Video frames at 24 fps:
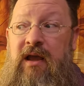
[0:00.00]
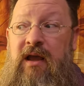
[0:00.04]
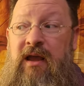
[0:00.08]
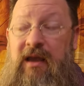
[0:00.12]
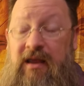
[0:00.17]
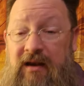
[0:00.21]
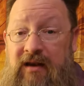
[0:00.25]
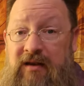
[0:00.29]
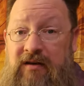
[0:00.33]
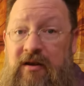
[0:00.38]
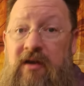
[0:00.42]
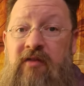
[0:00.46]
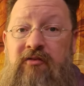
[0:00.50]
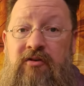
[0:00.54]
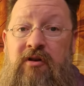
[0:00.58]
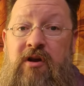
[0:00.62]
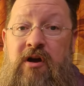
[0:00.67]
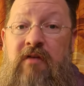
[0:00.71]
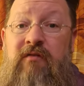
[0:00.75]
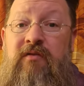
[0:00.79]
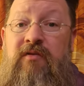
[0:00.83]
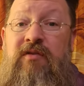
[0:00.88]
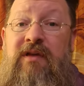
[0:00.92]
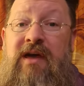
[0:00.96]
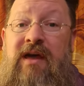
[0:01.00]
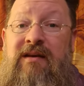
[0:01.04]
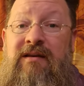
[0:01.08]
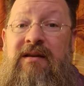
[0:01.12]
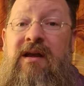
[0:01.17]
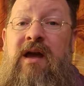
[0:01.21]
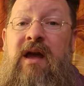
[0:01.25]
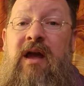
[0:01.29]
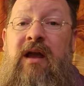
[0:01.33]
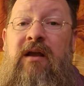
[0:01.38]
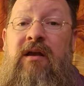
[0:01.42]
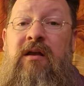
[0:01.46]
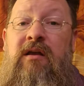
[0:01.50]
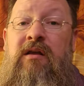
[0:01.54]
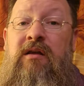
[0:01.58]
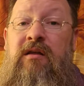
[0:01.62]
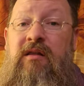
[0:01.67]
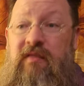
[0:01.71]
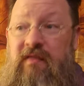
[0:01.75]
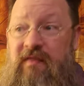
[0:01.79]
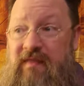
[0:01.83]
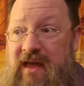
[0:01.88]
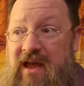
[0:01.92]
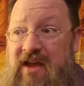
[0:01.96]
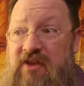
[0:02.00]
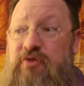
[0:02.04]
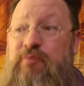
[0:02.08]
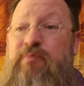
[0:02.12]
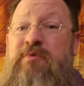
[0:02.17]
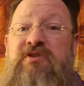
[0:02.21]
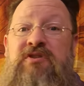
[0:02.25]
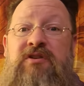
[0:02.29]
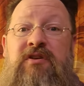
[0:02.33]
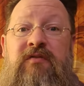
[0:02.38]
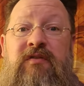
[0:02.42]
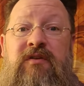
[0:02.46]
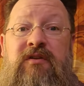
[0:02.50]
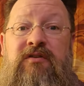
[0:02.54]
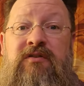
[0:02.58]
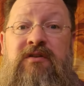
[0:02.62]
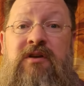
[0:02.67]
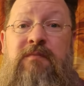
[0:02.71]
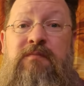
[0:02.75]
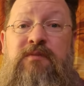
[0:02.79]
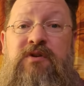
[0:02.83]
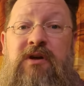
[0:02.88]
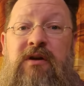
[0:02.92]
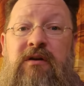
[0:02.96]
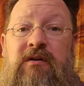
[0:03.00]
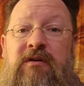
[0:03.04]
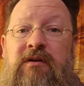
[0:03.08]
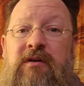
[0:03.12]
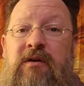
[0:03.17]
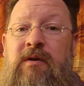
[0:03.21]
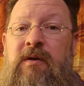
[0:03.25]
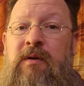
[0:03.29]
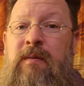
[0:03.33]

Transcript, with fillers: And it does cover that deck, that specific subject,